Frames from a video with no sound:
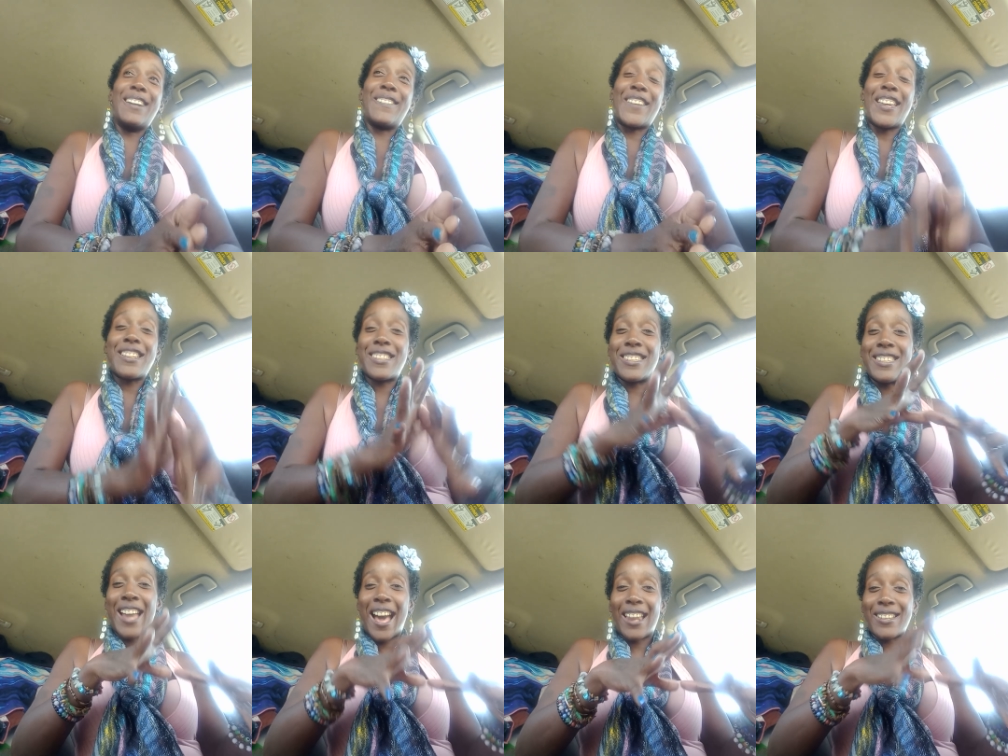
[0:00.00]
Each
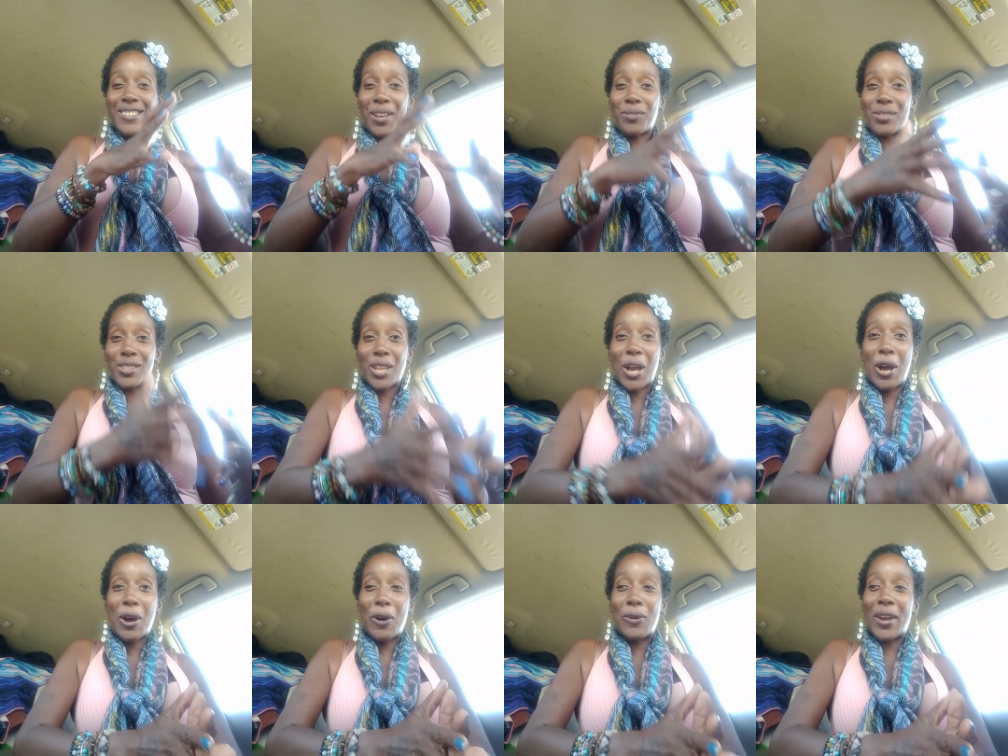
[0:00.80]
knowledge of the
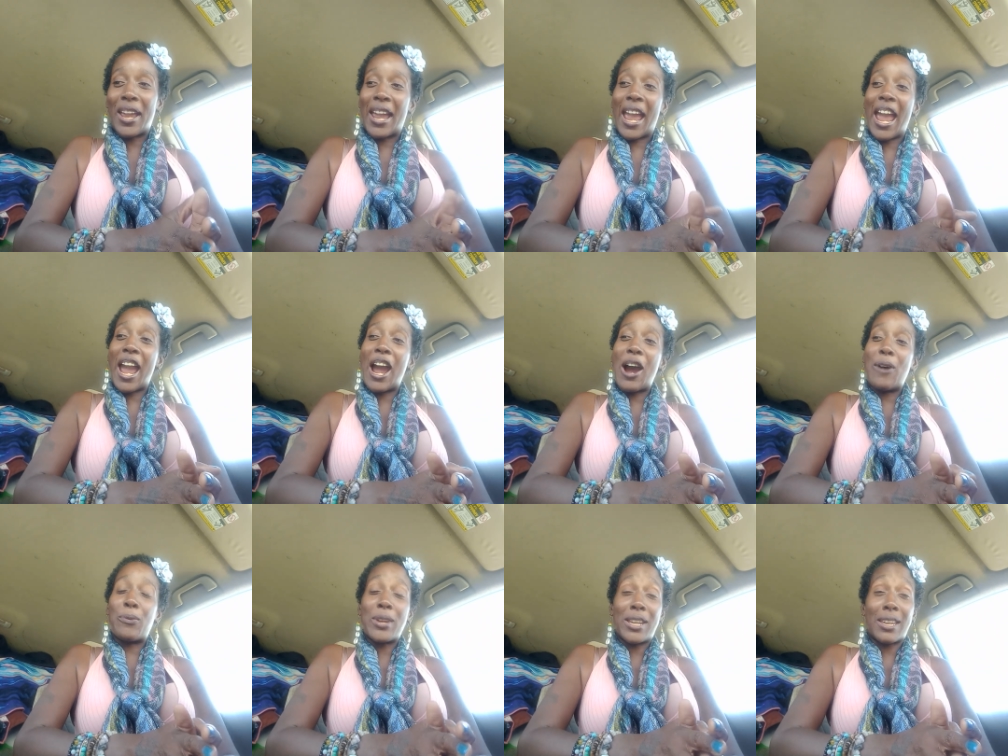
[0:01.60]
stone, and
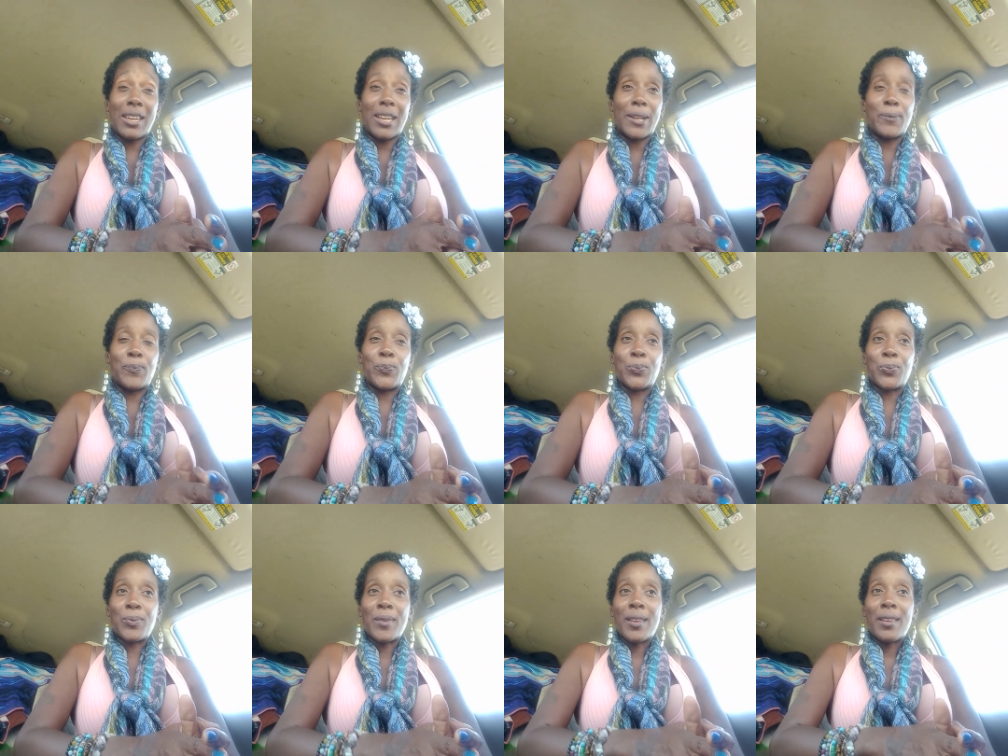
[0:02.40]
how we can
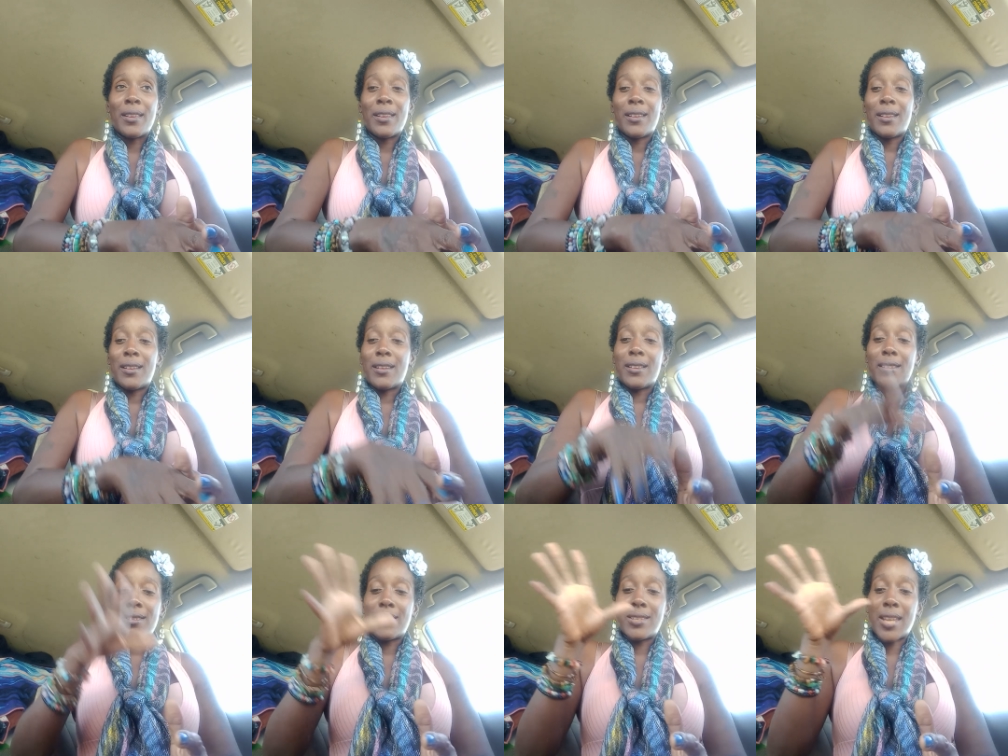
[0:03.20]

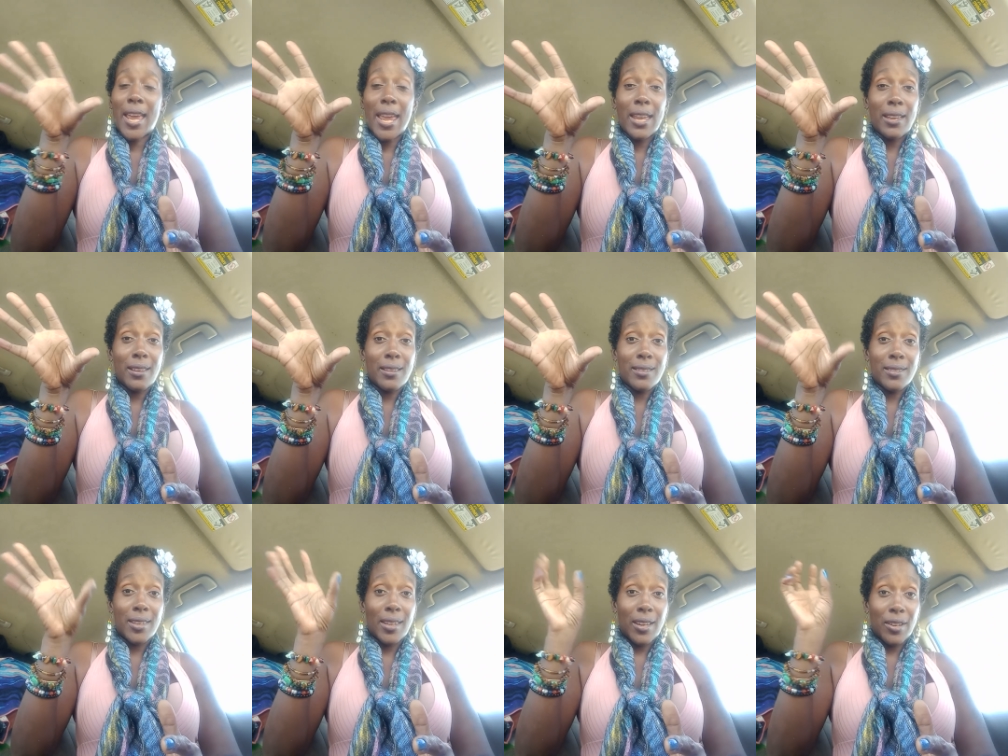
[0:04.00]
take
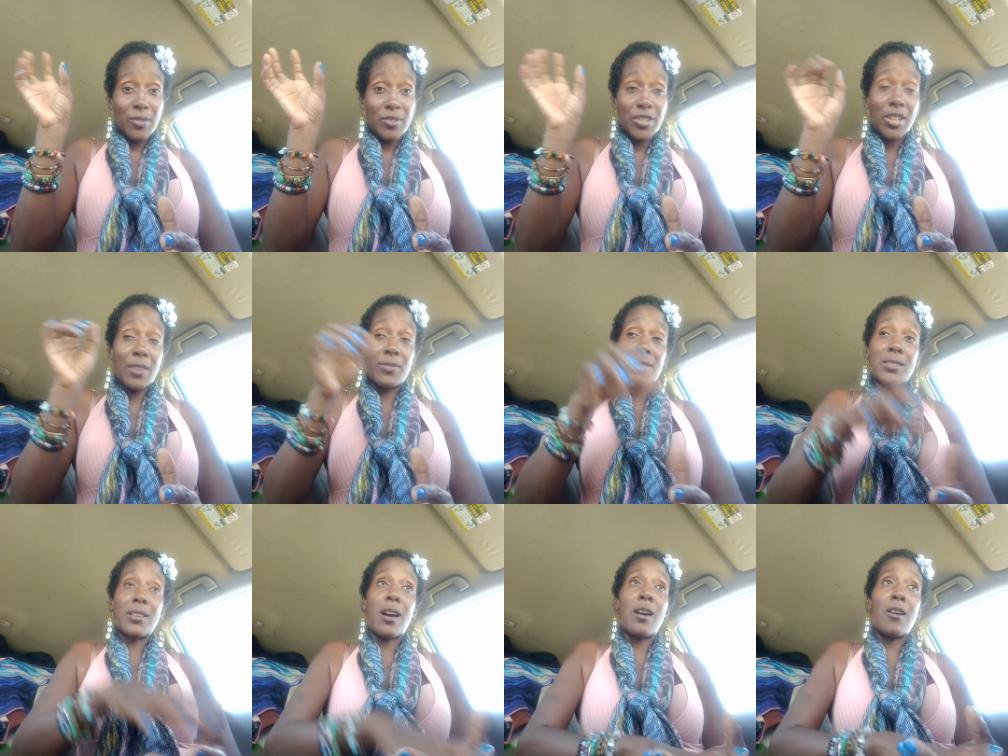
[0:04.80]
the energy of the
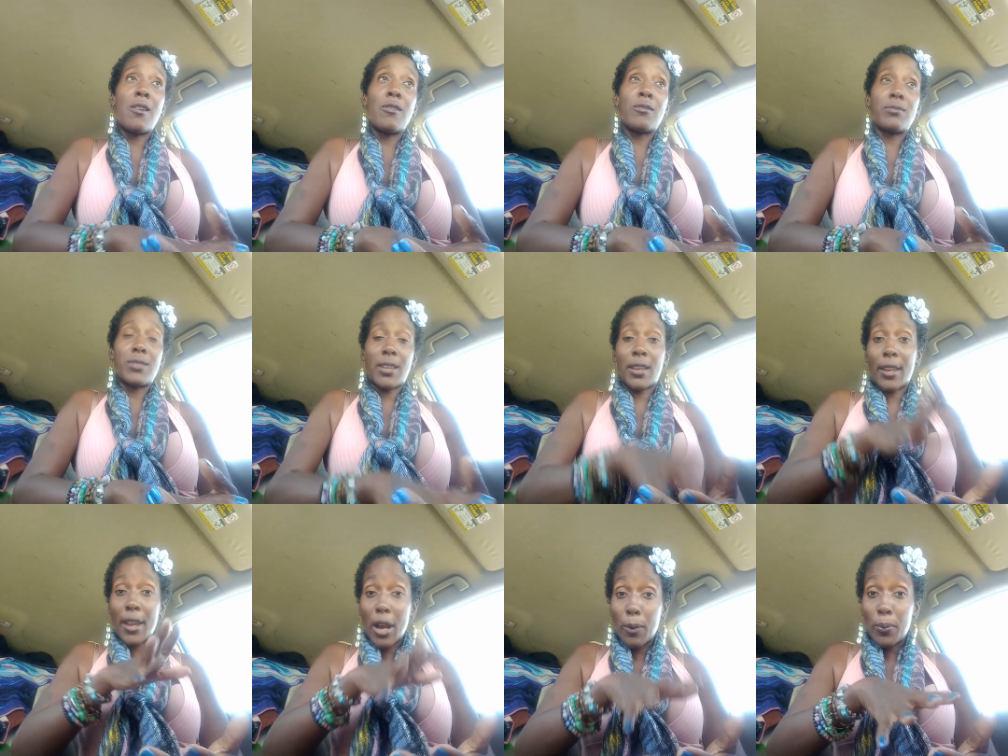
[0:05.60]
stones
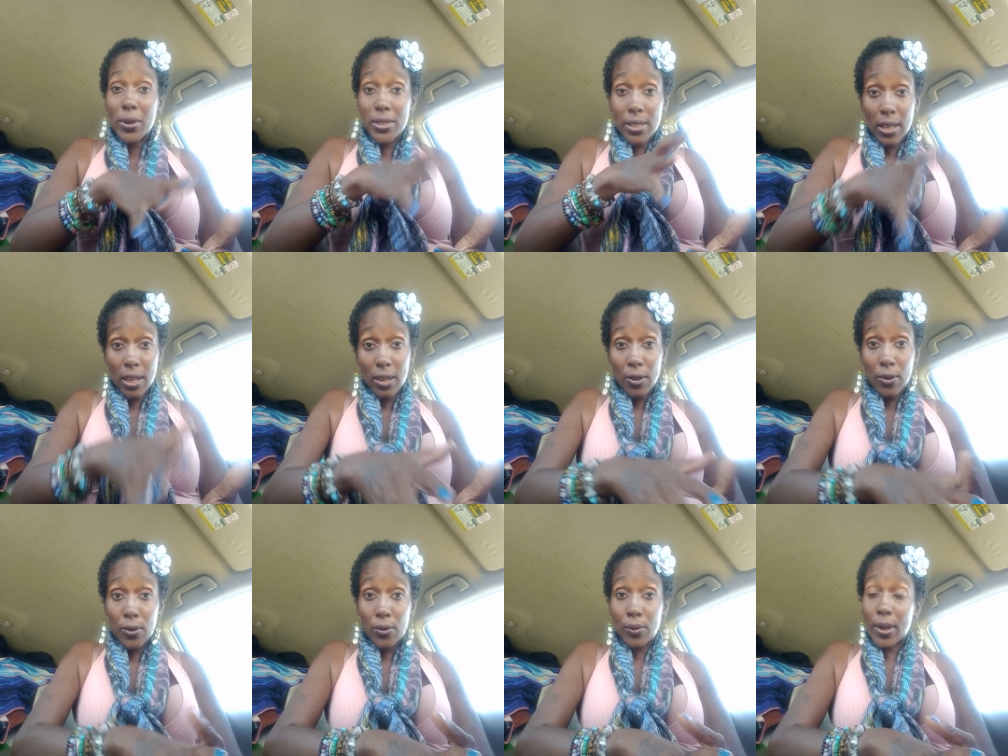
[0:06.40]
and help us
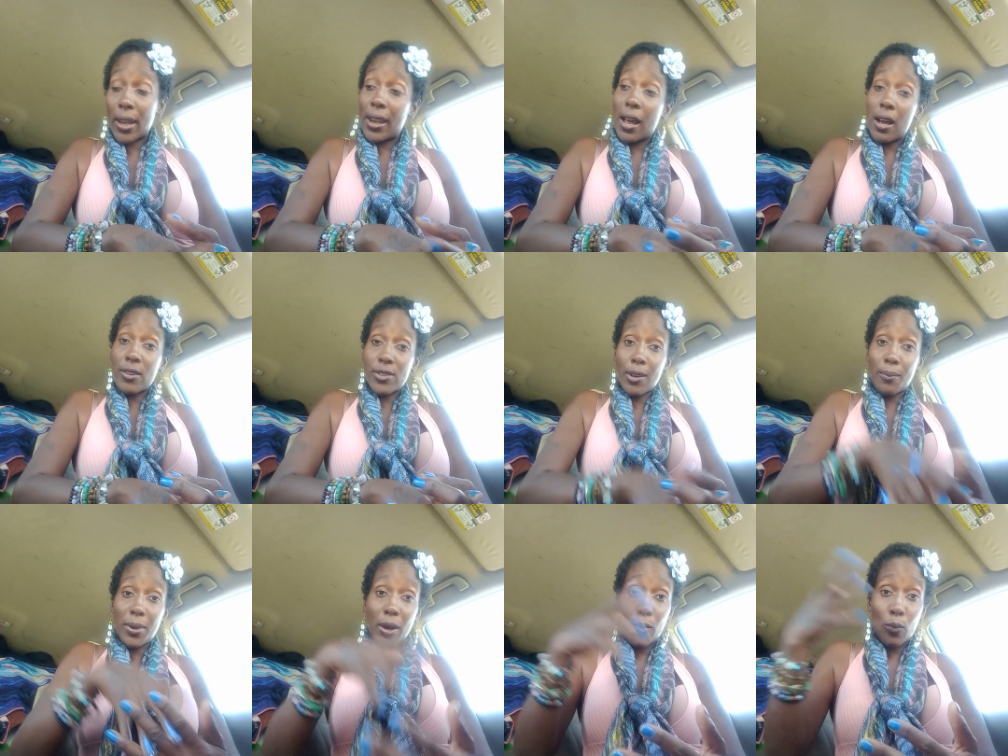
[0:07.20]
heal, and
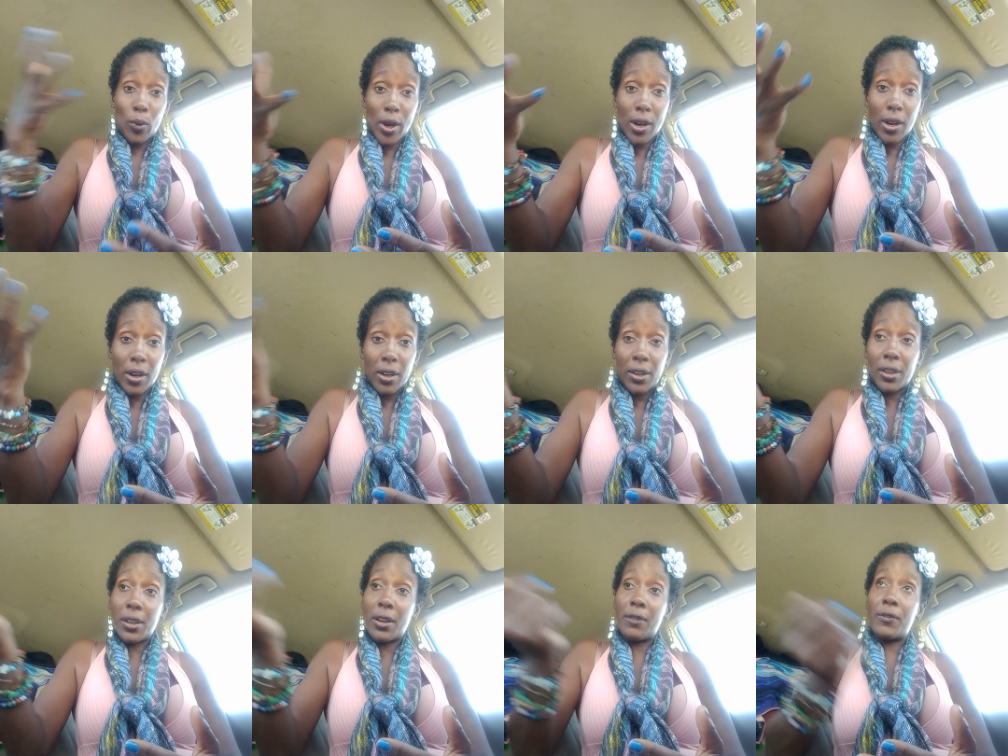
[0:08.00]
also be aware
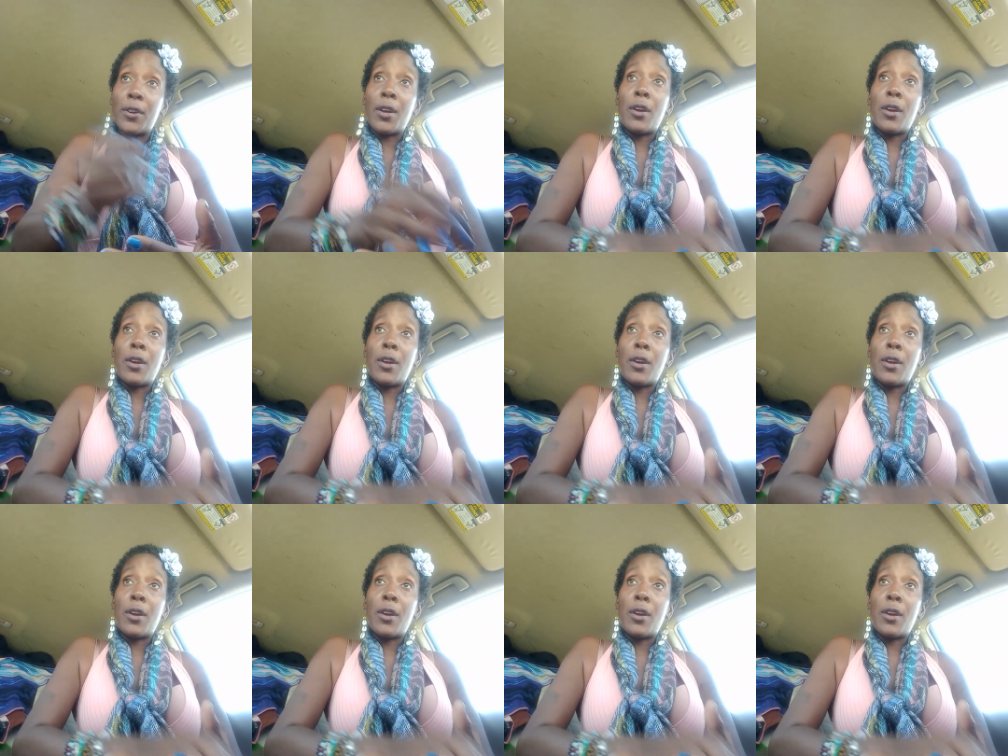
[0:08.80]
of